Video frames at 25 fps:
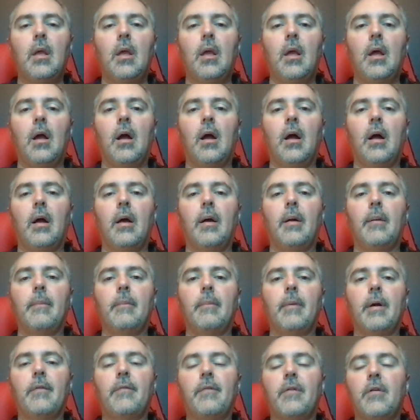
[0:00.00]

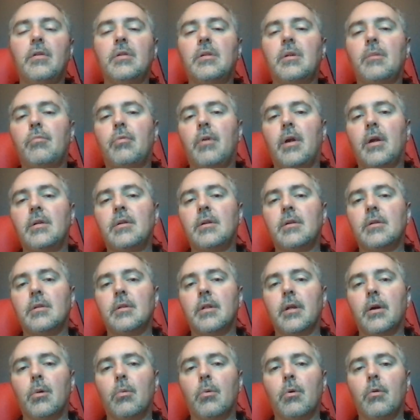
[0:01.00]
My first impressions,
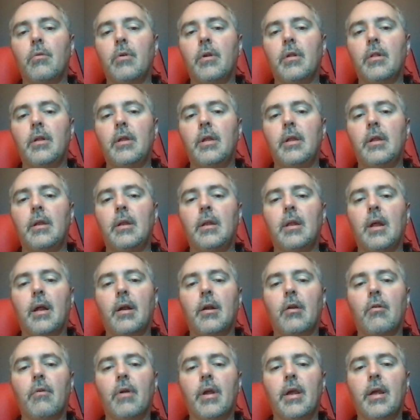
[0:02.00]
though, were really not
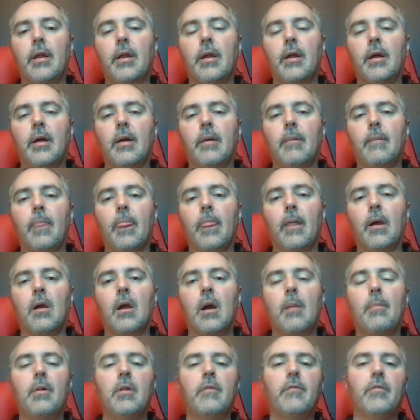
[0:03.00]
great. A
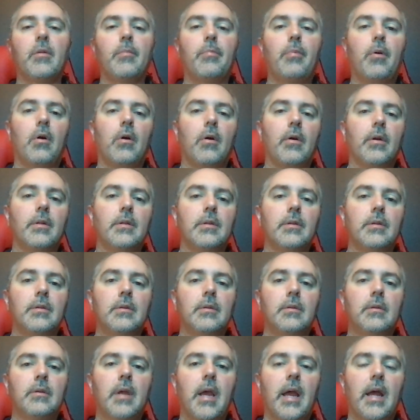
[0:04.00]
couple of the
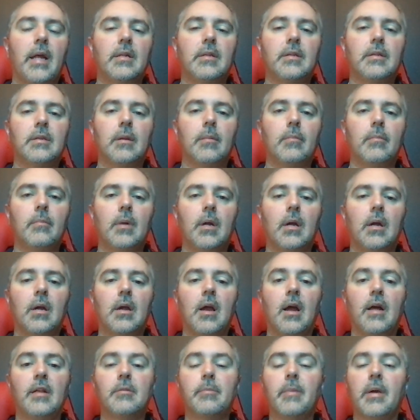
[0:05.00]
parts had some
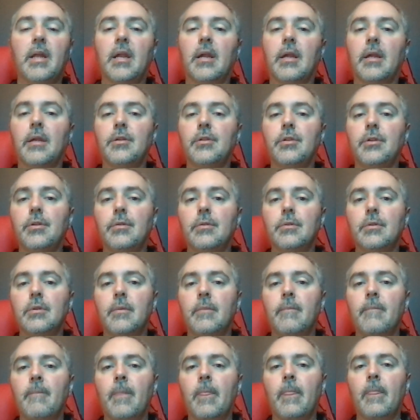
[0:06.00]
cosmetic issues.
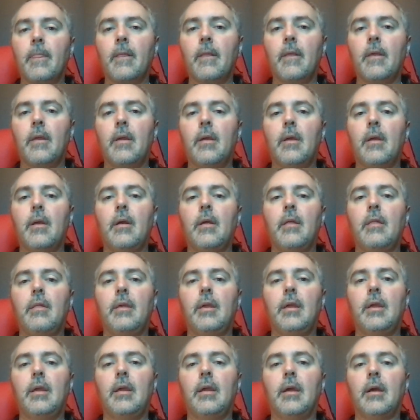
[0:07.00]

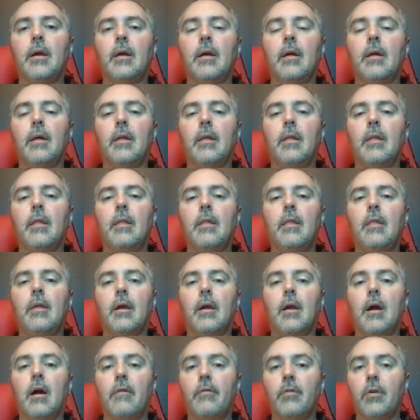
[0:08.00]
The
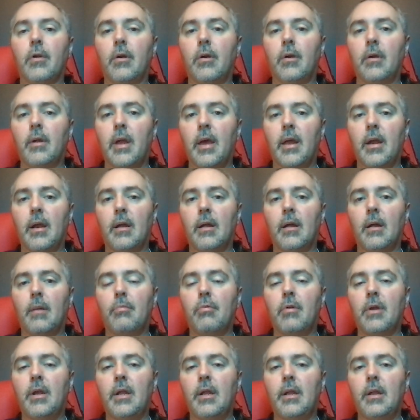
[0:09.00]
cover had a
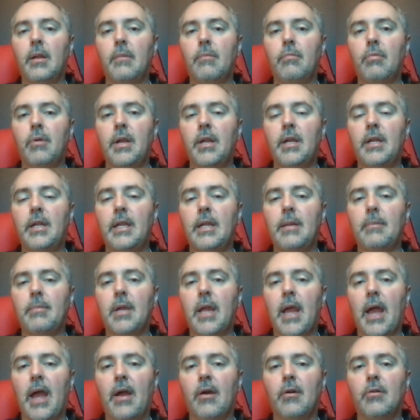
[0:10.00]
pretty deep
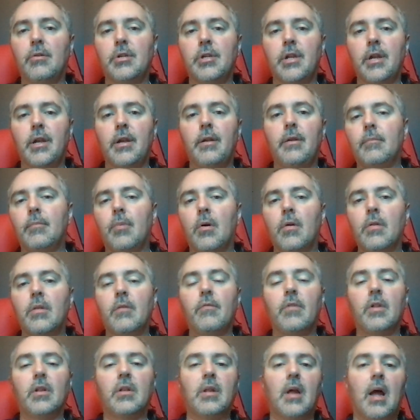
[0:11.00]
gouge in it. Both
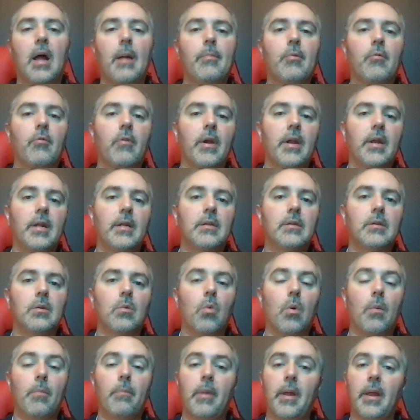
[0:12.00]
of the top grates
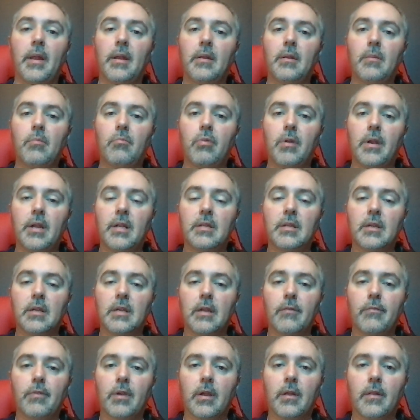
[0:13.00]
were bent pretty
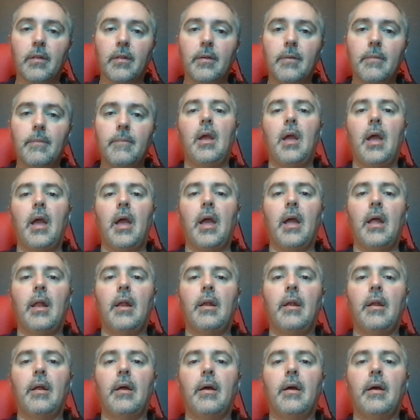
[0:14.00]
significantly,
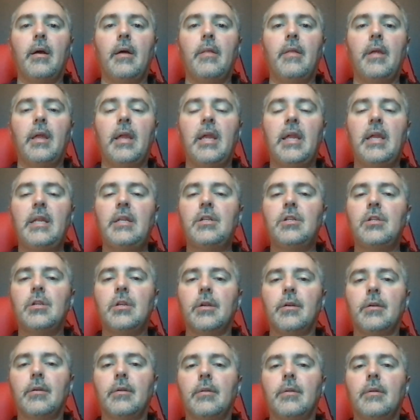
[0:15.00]
and the heat
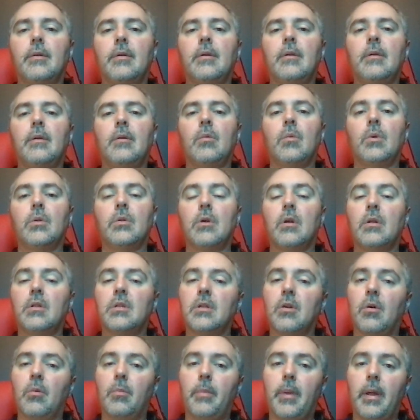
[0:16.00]
shield was
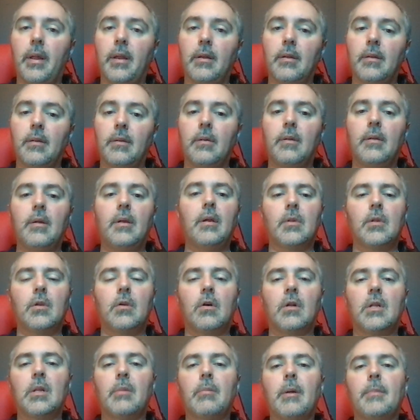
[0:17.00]
also bent.
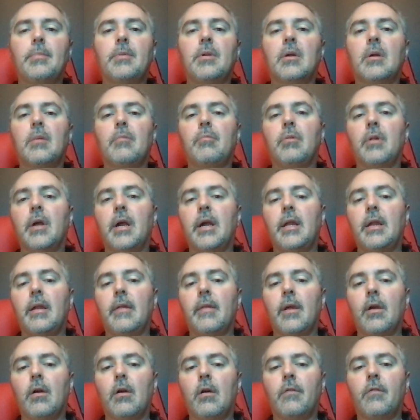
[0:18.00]
Called them up to complain, and
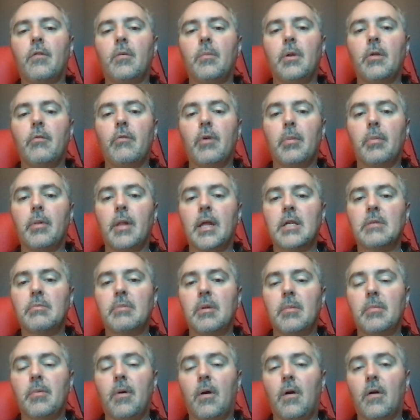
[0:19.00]
they offered me
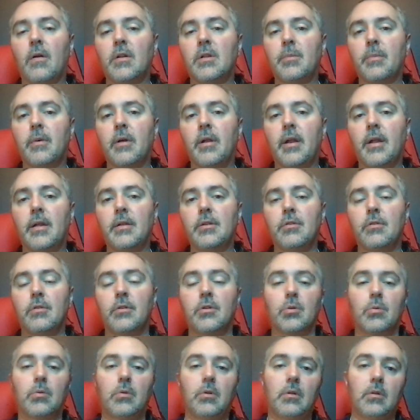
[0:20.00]
replacement parts, but as
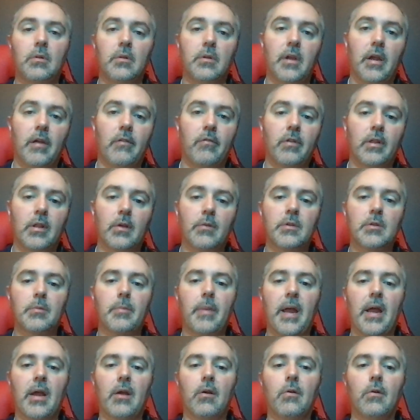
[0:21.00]
usual, everything was
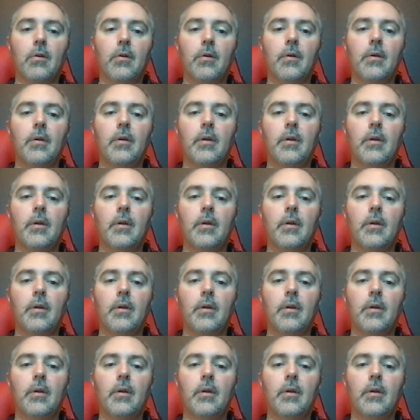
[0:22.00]
back ordered.